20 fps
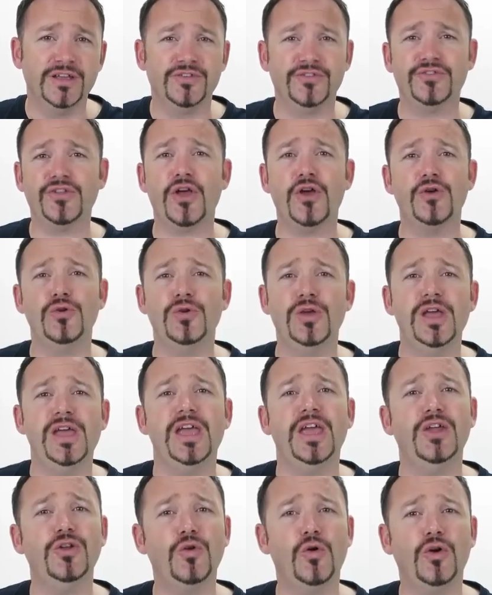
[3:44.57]
So
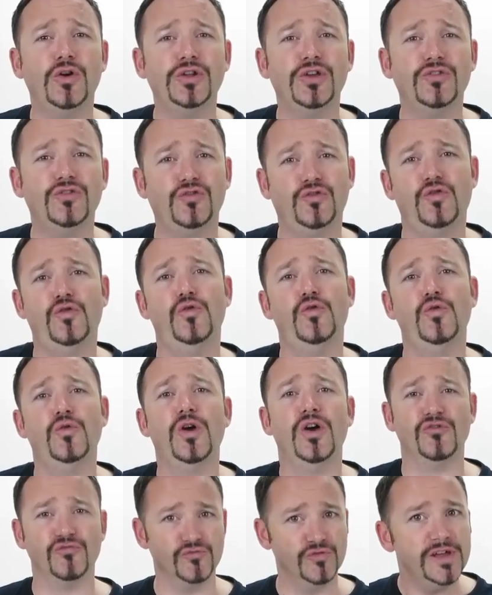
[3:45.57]
in order to
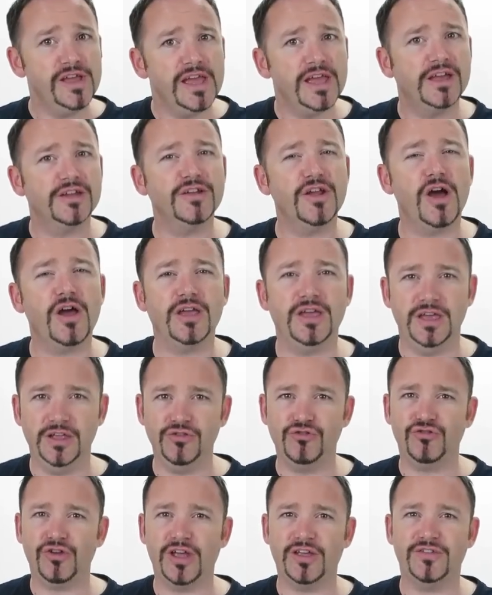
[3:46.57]
reignite
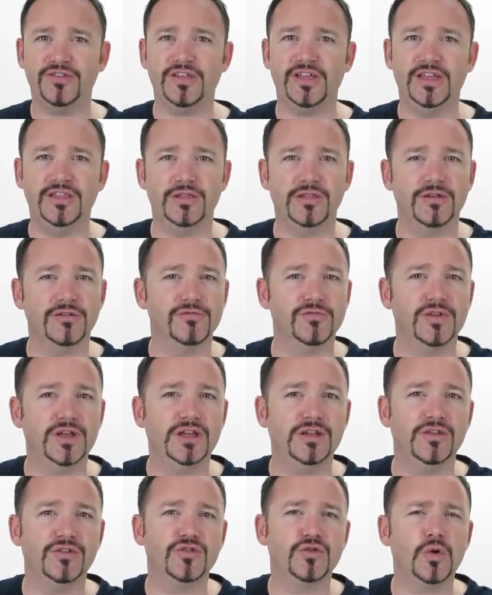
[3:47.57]
interest in the
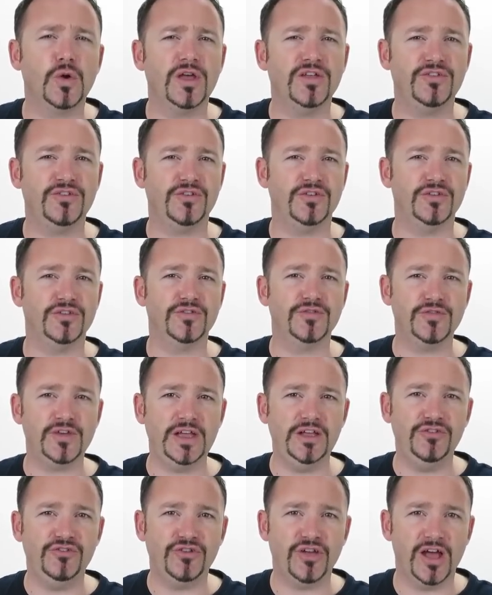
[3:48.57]
readers' questions
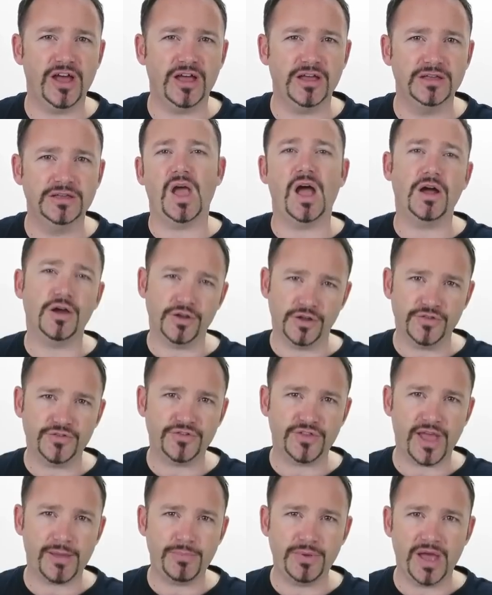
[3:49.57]
feature, I'm going to
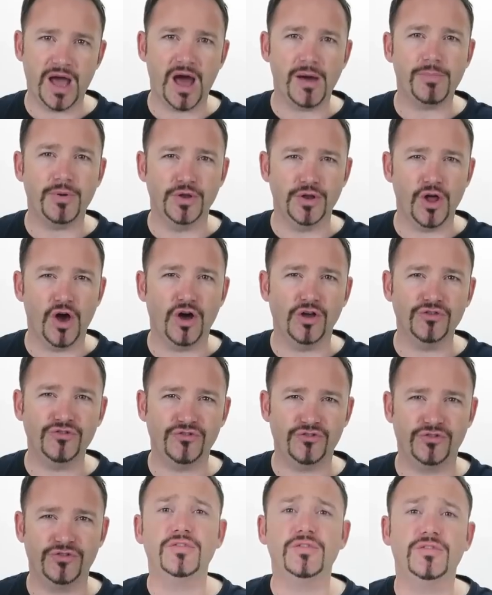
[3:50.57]
step it up a
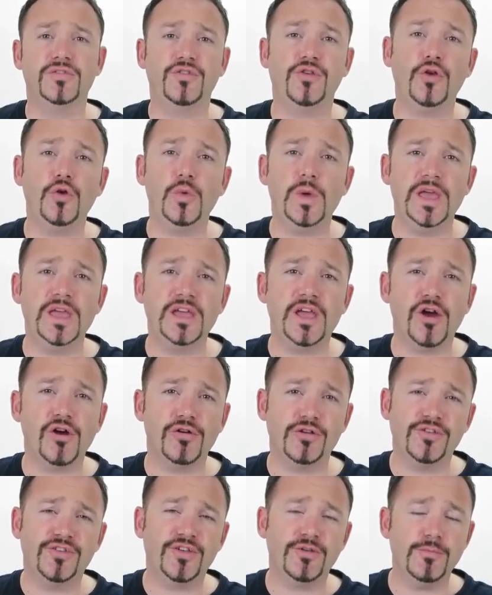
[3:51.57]
notch. To
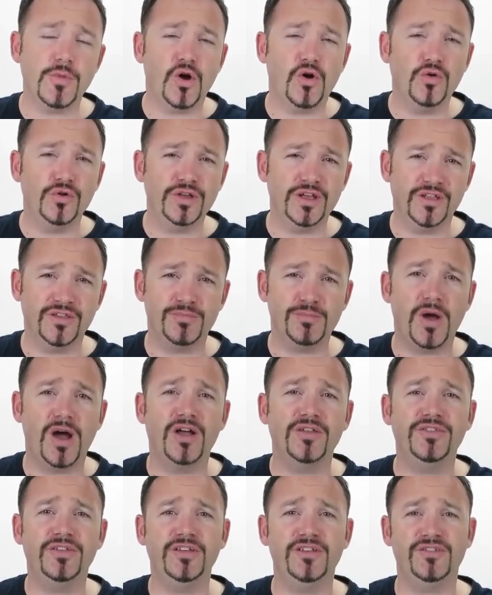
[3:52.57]
encourage some audience
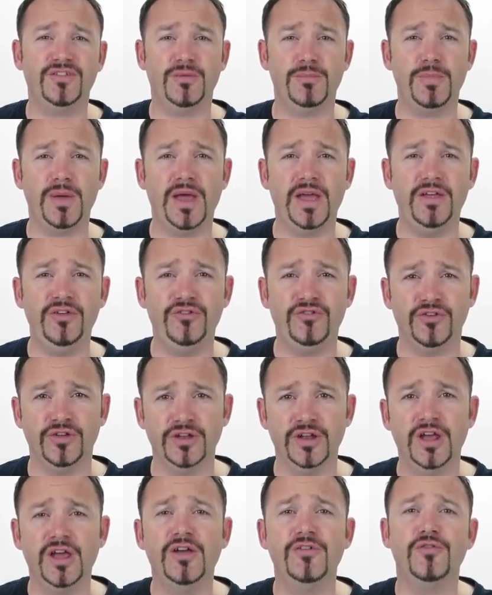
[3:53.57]

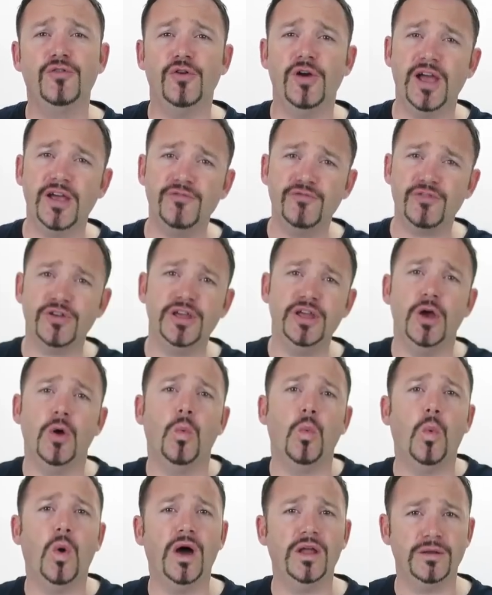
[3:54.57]
participation, for every
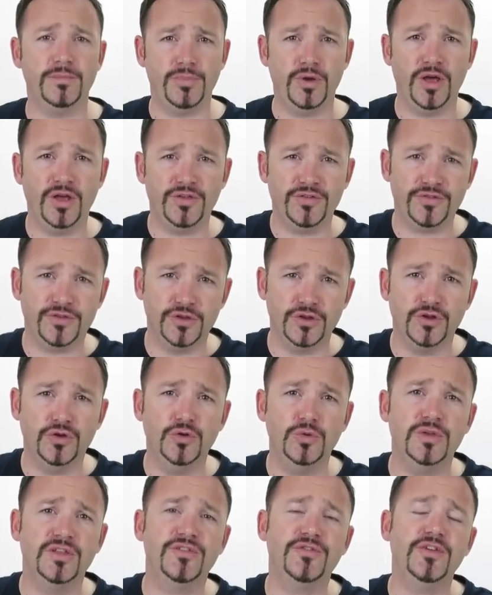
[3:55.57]
one person
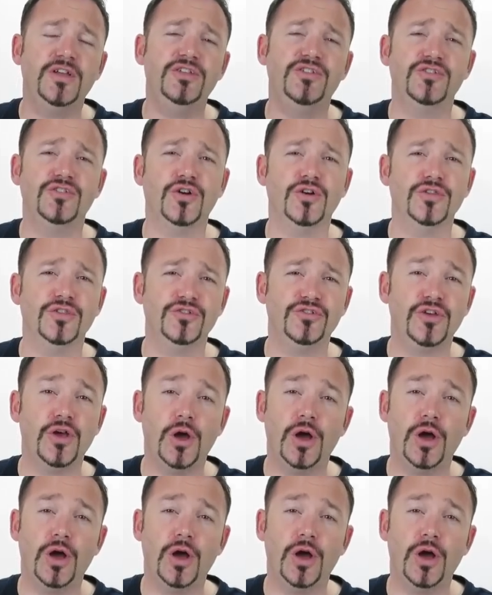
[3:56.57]
who is featured on the show,